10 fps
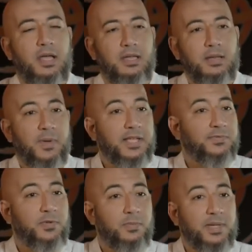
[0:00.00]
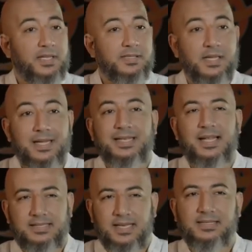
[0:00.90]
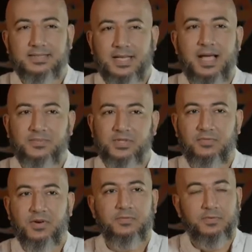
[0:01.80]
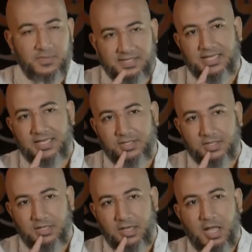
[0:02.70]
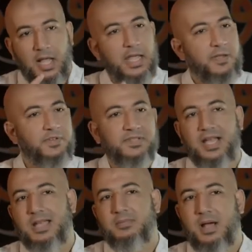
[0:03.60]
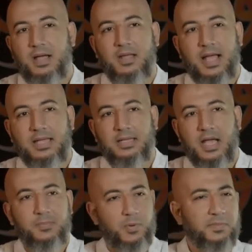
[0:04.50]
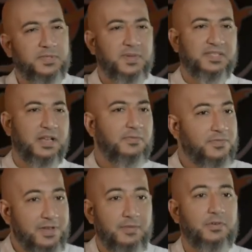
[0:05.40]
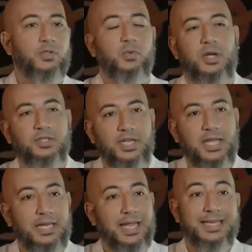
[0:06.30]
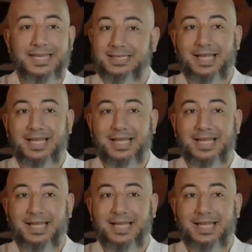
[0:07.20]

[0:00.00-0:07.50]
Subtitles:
in the past few minutes, that yes, I'm suffering from this addiction. Every time I promise myself never to watch again, and yet